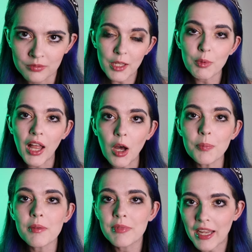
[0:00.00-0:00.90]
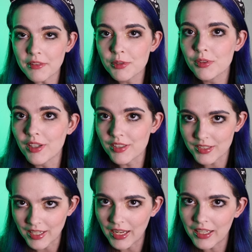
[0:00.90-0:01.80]
It will help them get through their
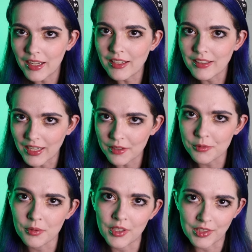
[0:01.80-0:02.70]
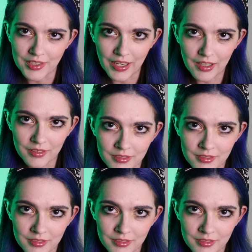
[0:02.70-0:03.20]
stay and get through their day.